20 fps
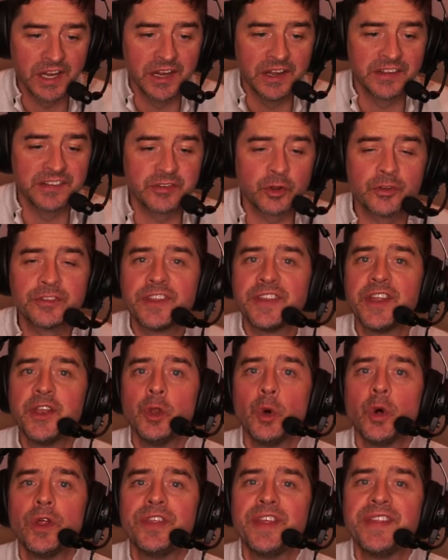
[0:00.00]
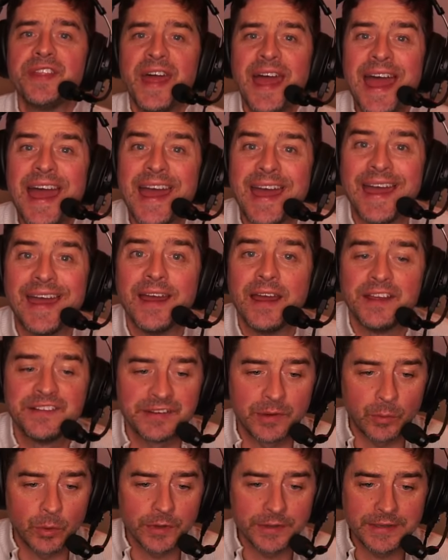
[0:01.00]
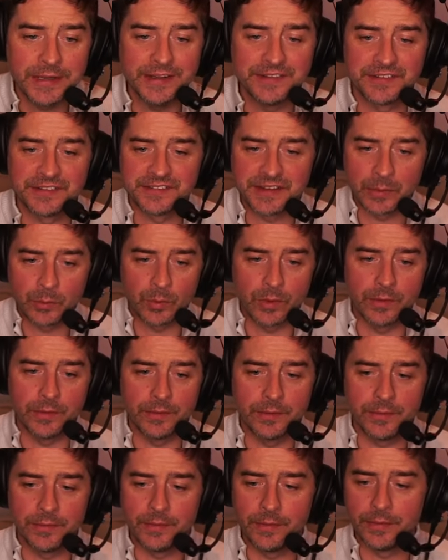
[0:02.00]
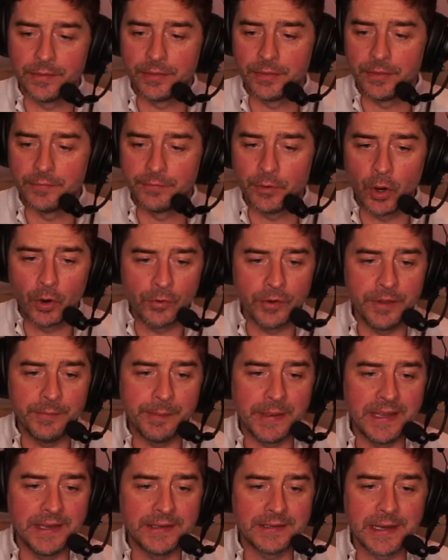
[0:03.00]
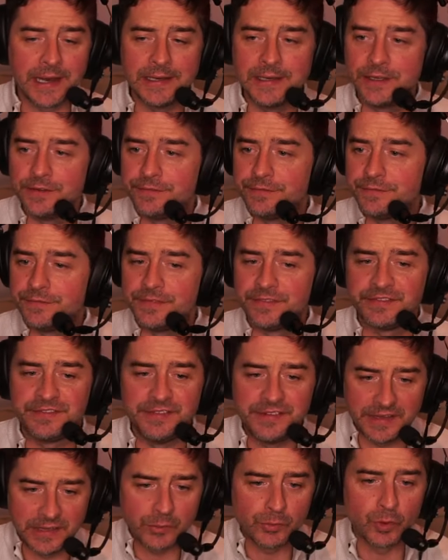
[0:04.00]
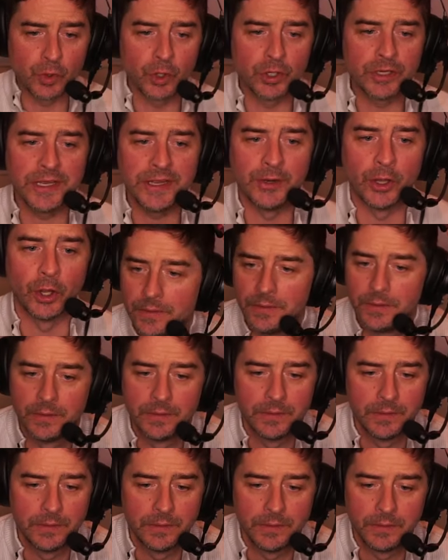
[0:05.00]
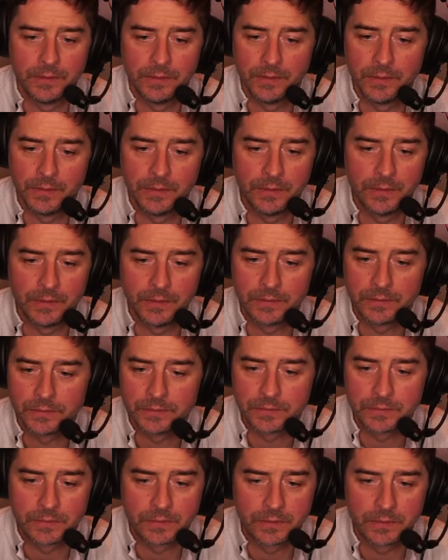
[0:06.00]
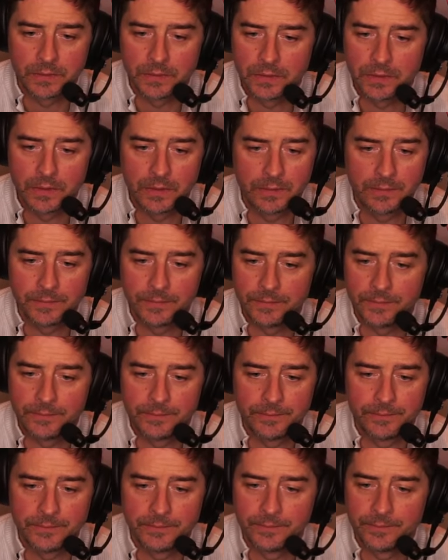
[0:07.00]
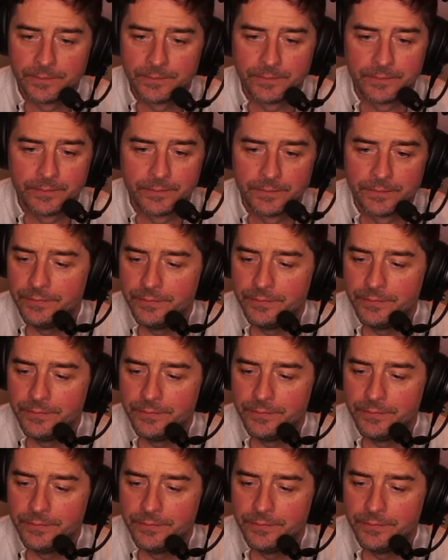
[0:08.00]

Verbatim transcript: So do they know they're there? Is that what it is? Is that what okay. They've already been kind of zeroed in on? Tuck her up. She's cold.